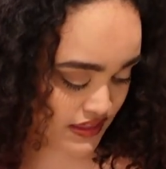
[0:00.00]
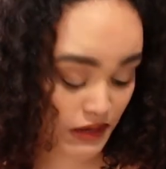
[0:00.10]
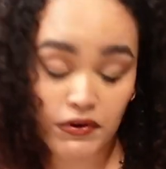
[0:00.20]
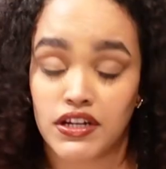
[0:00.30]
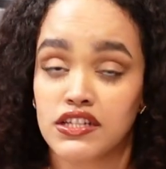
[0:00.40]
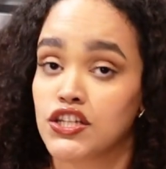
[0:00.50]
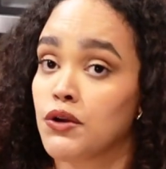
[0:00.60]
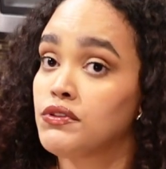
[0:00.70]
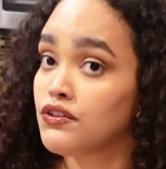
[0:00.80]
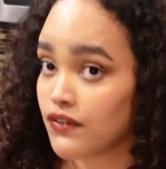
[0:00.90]
Then we're going to
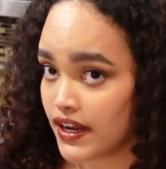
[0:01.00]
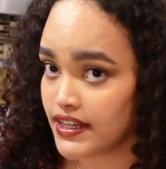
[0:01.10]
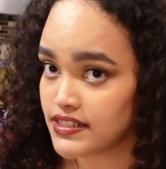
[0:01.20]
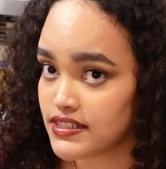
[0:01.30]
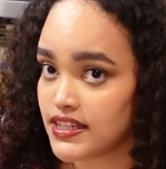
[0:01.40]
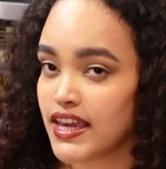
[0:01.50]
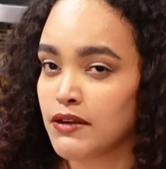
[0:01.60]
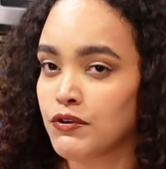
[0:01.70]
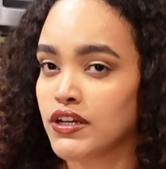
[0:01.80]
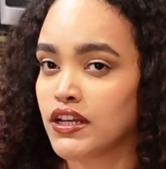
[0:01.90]
start with the rice
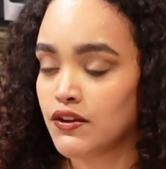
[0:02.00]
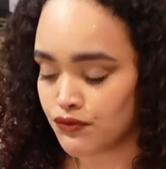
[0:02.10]
and we're going to